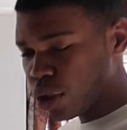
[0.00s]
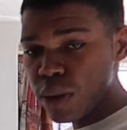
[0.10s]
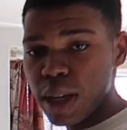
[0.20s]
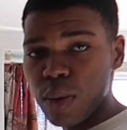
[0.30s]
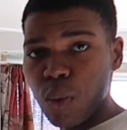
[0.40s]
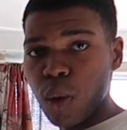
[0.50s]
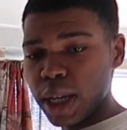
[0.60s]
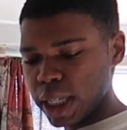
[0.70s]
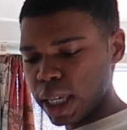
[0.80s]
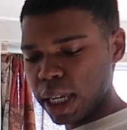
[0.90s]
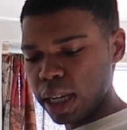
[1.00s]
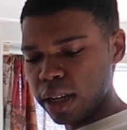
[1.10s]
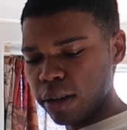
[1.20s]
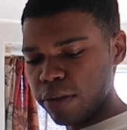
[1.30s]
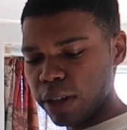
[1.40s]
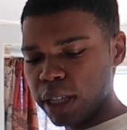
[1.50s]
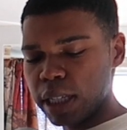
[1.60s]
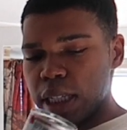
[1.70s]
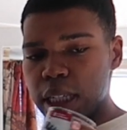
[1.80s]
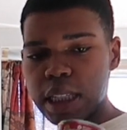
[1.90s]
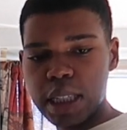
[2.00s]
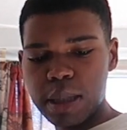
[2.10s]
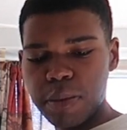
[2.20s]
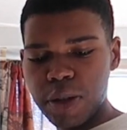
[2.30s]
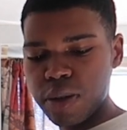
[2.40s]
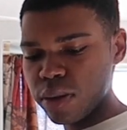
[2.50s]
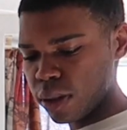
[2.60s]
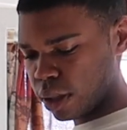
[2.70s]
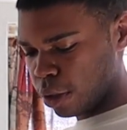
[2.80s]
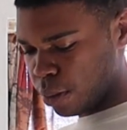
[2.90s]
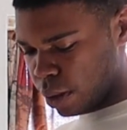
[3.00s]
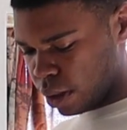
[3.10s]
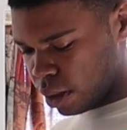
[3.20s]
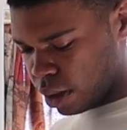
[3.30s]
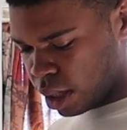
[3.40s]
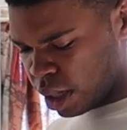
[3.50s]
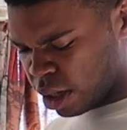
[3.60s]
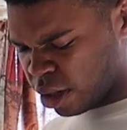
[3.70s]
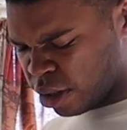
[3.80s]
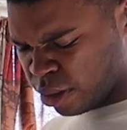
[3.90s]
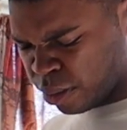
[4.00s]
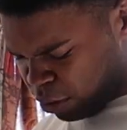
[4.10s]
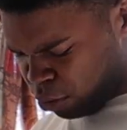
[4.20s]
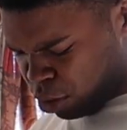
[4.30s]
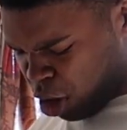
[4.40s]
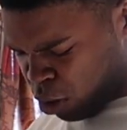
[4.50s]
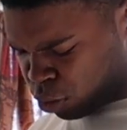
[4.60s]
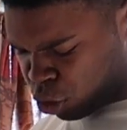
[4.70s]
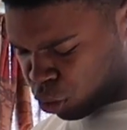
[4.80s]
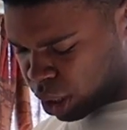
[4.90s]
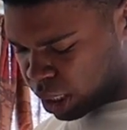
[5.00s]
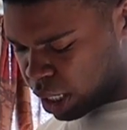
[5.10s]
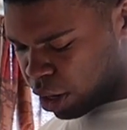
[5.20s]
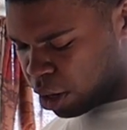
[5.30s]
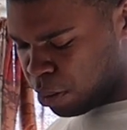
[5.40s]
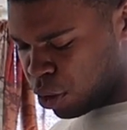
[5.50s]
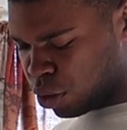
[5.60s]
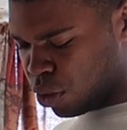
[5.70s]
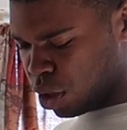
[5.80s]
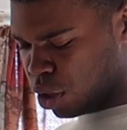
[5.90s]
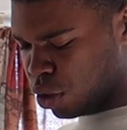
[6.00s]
you get 1 can of condensed milk. You put it in there. If you don't drink dairy milk, you can